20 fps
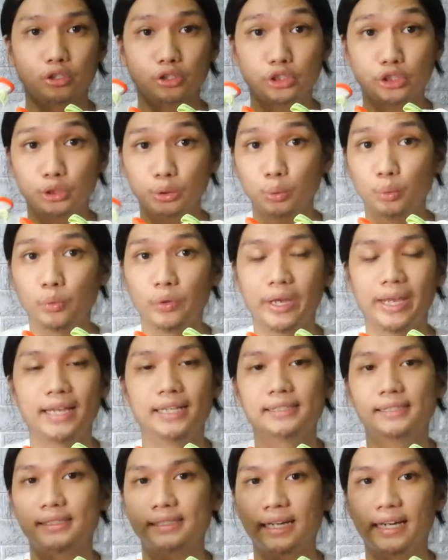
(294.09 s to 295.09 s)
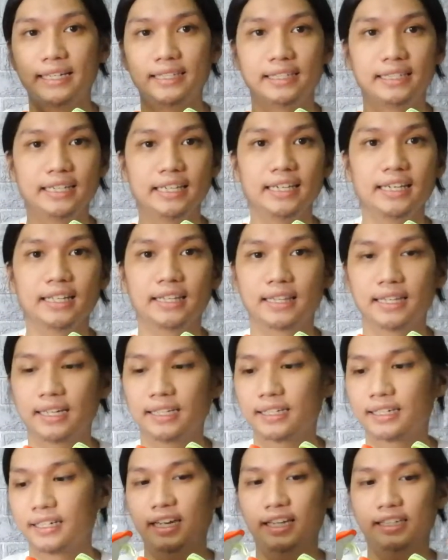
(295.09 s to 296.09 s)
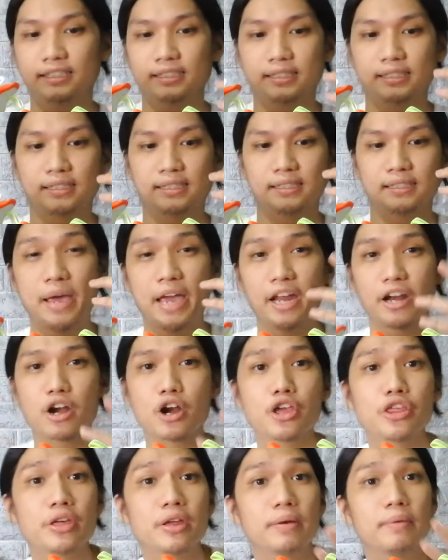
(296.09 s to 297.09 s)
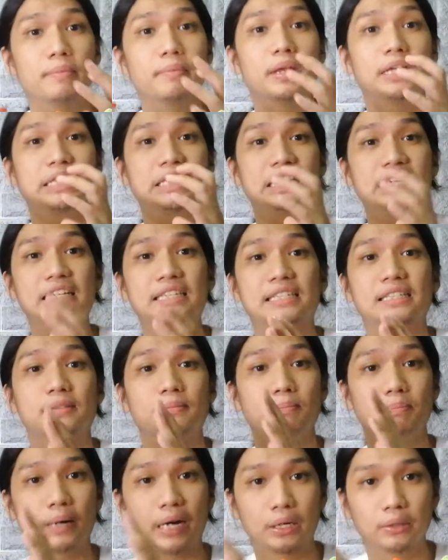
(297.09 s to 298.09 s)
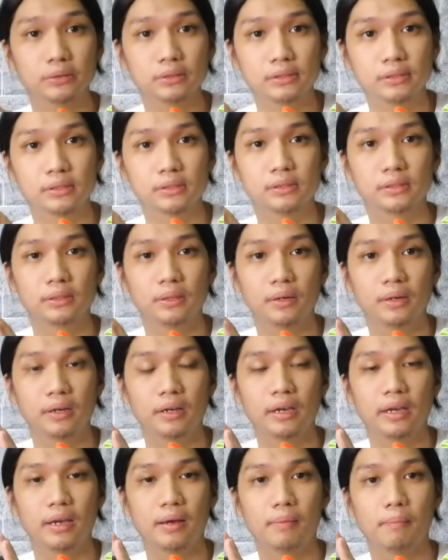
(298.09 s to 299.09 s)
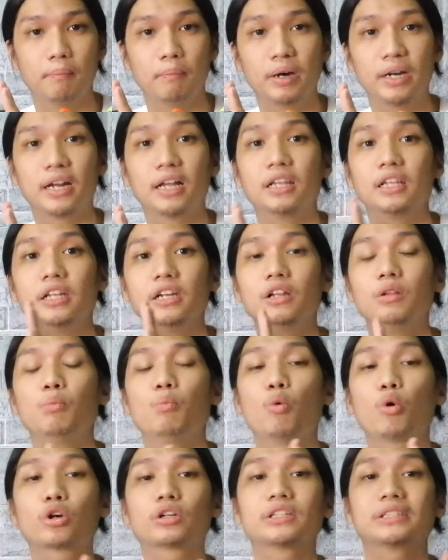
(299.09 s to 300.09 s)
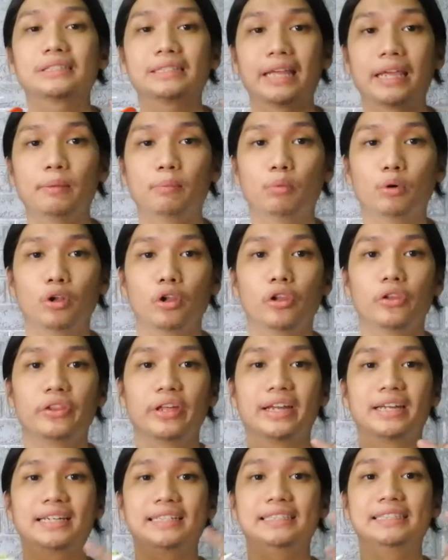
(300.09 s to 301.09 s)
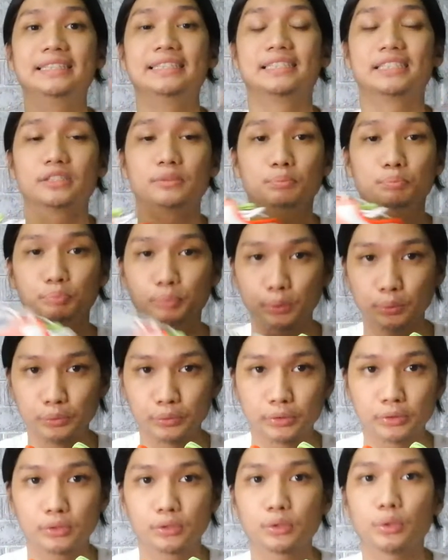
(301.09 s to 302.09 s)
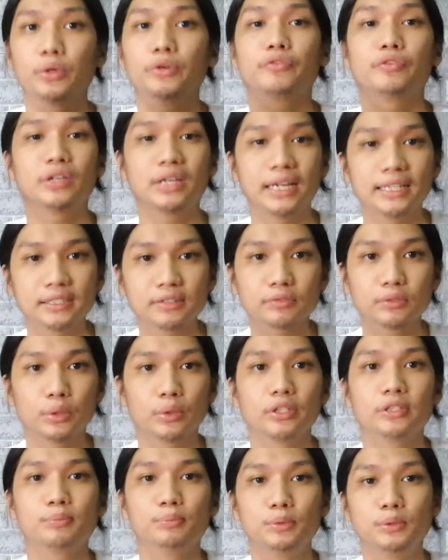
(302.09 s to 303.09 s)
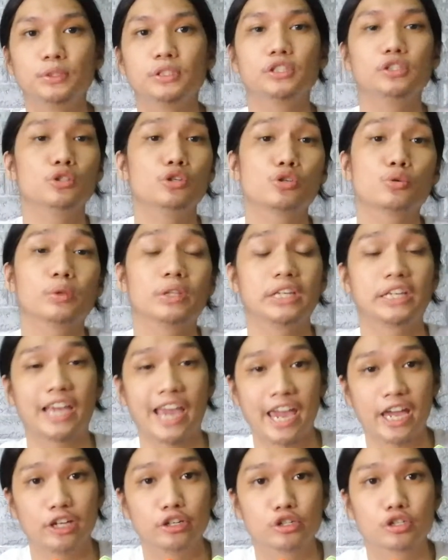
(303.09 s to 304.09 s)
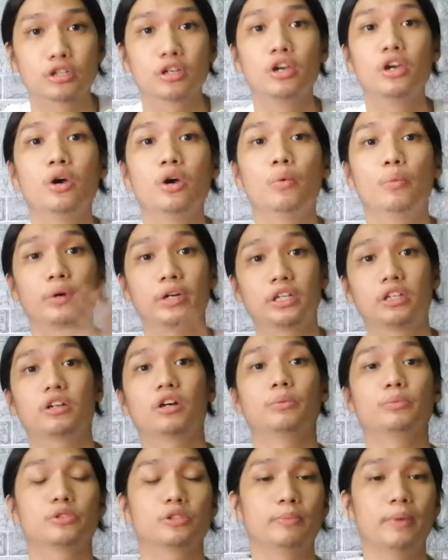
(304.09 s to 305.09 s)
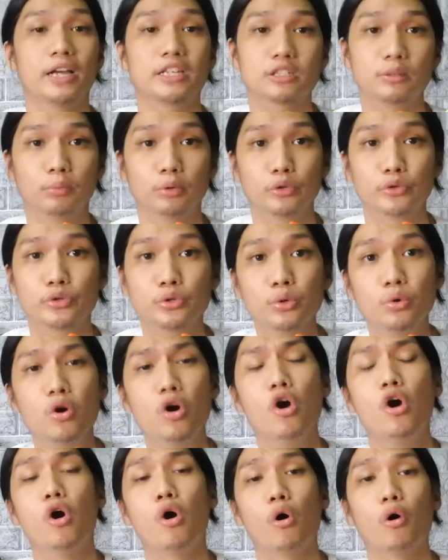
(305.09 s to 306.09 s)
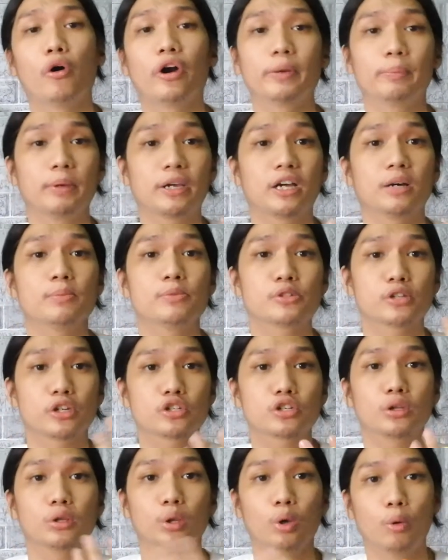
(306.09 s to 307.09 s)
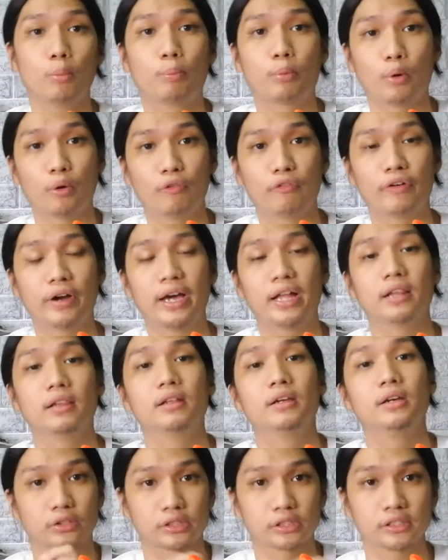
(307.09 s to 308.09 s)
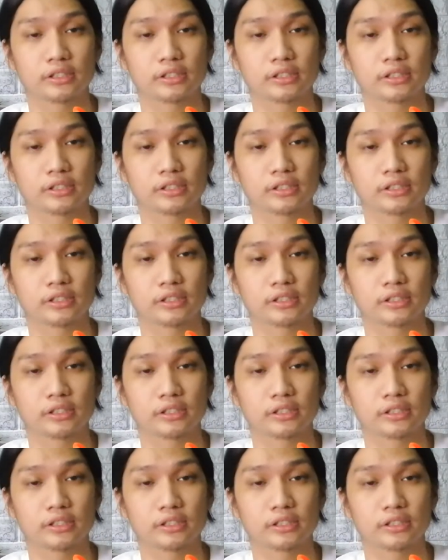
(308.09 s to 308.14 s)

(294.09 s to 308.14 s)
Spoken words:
shoe is the idea that it's better than Adidas's Bounce, but a little more stable than Adidas's Boost. So if you guys have noticed, Boost is usually caged when it comes to basketball shoe, or it becomes such a low profile cushion